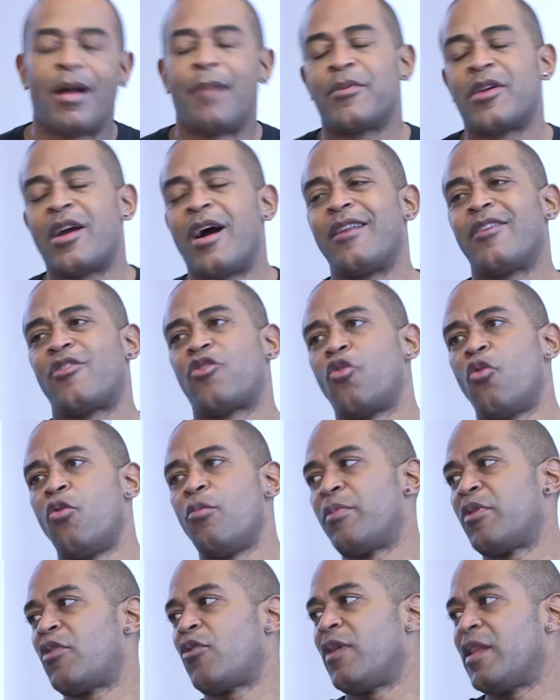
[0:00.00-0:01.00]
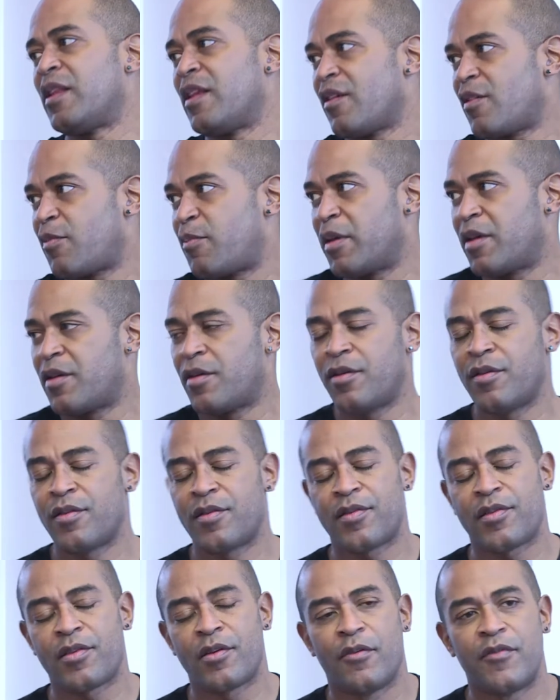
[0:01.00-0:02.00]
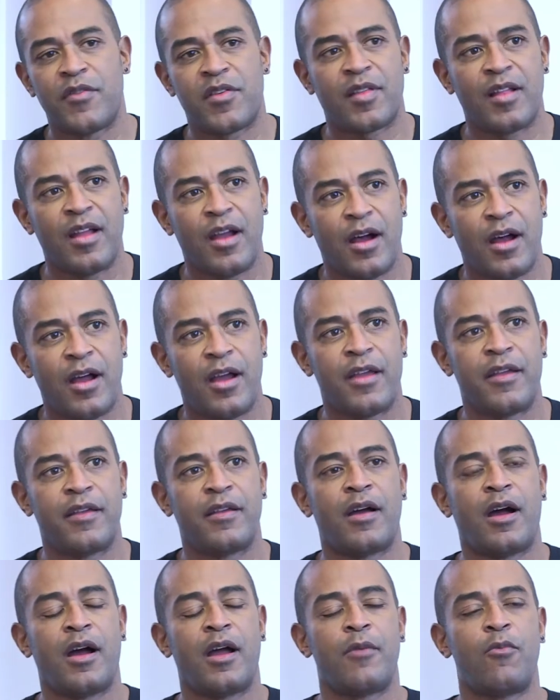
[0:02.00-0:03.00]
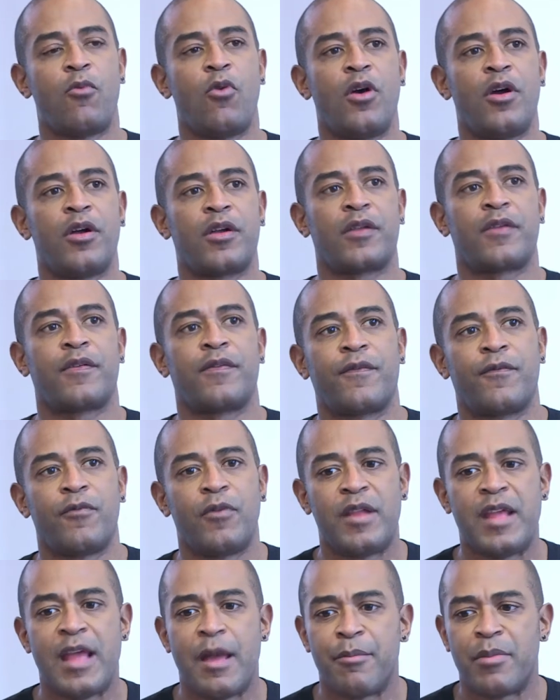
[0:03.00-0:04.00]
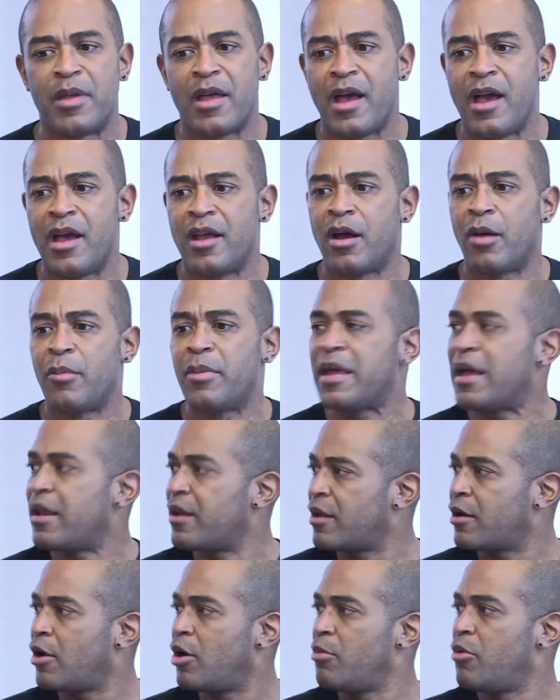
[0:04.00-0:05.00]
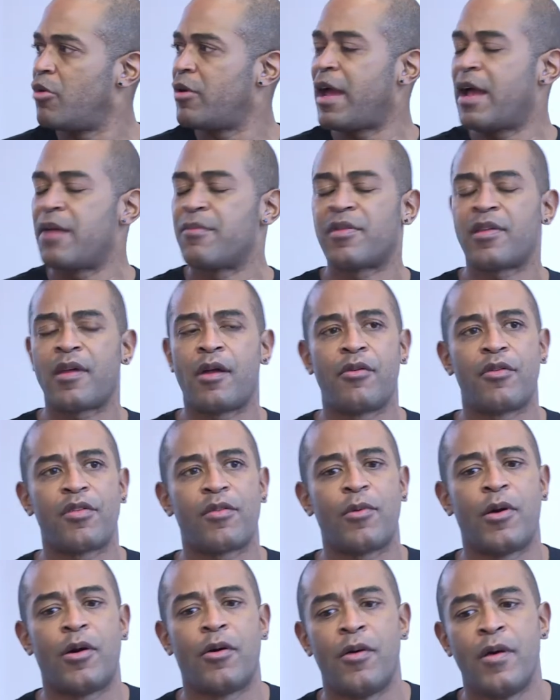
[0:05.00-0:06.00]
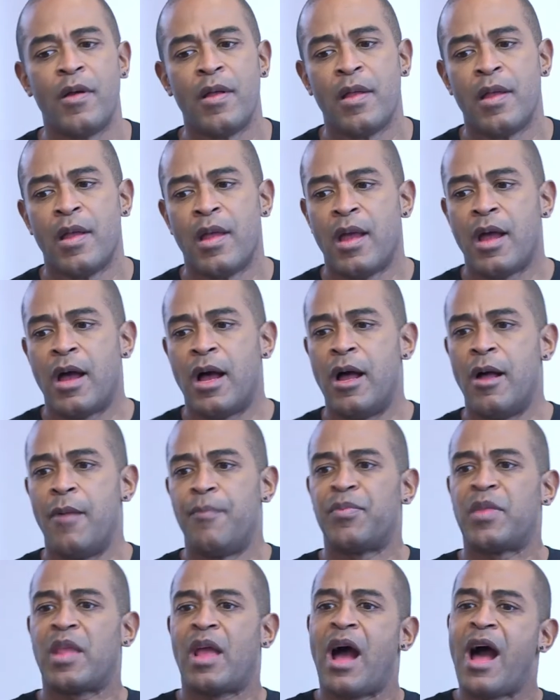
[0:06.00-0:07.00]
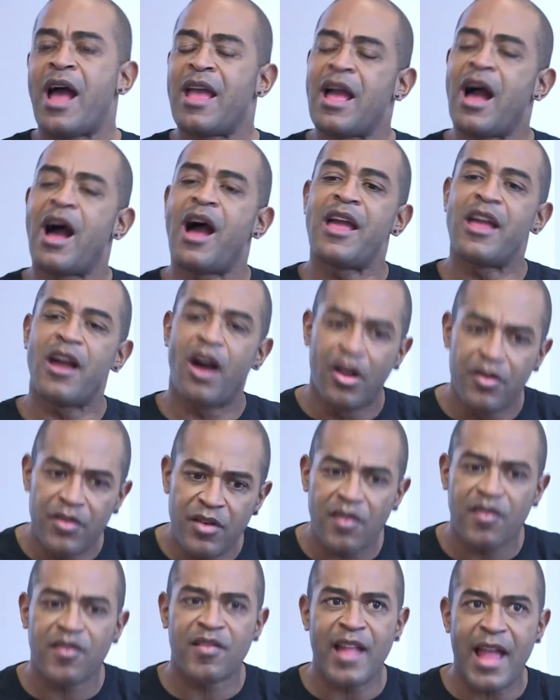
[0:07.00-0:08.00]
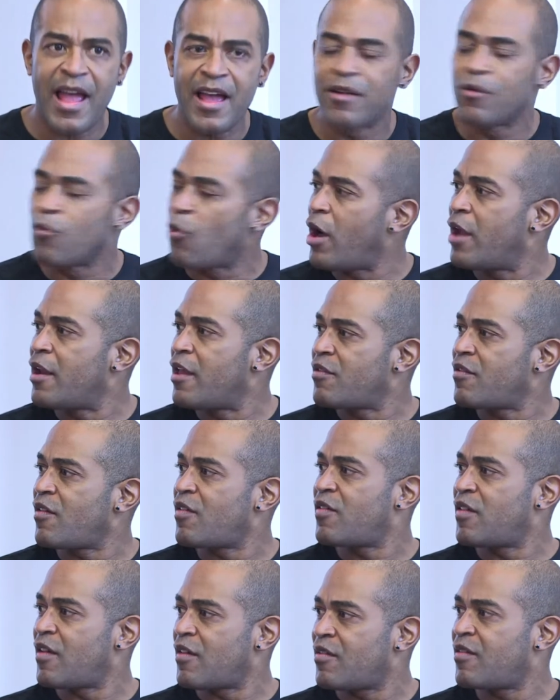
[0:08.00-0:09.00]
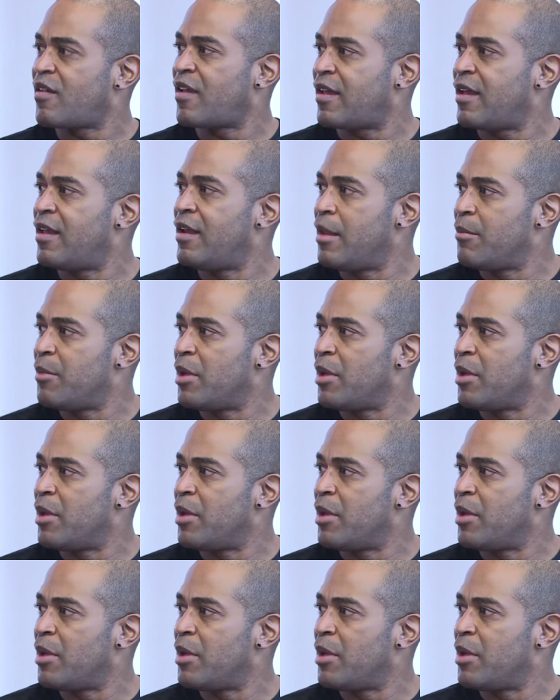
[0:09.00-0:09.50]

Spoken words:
I'm kind of torn between this because obviously I work with the NBA and I'll be at the Global Games there as well. I understand why there's a 6 ticket